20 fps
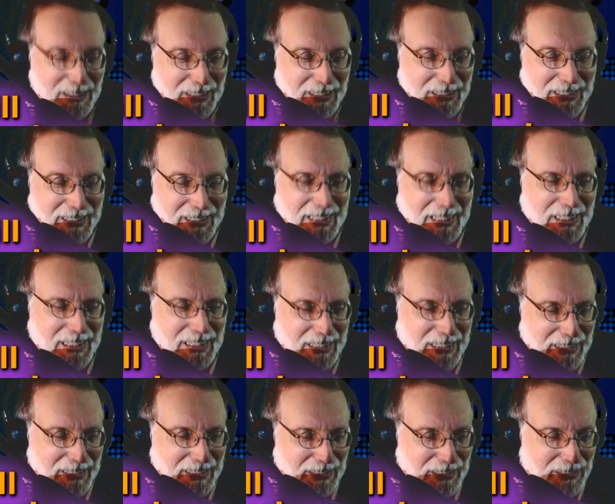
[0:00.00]
The D
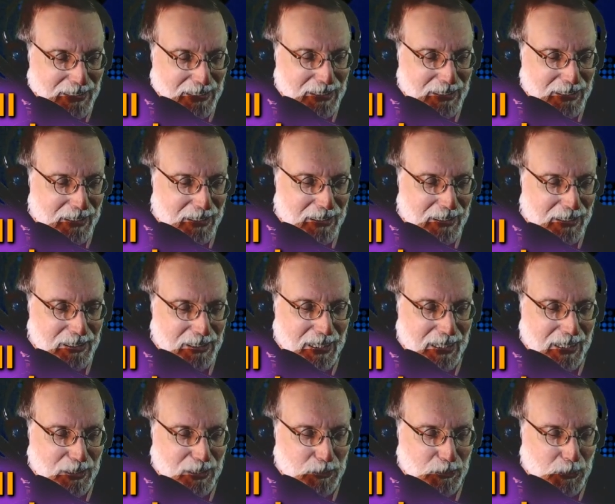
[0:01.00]

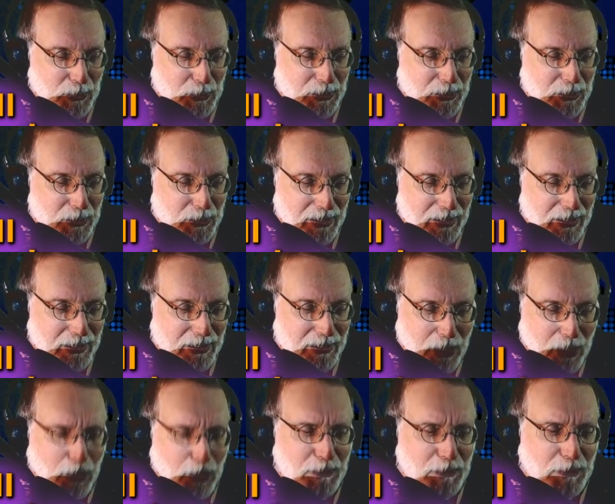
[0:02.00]
stands for
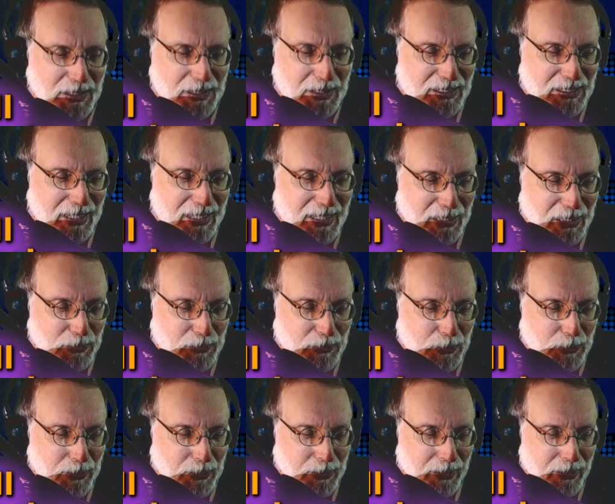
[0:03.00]
COVID, stands
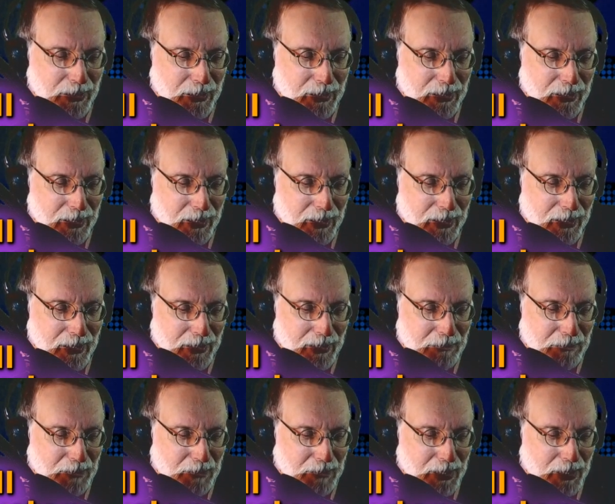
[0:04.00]
for
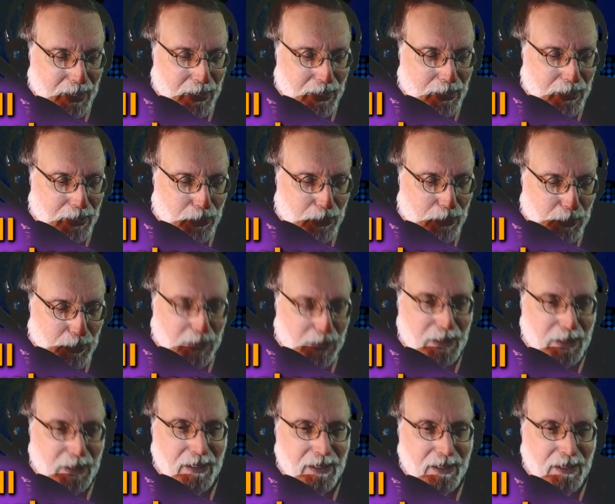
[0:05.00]
coronavirus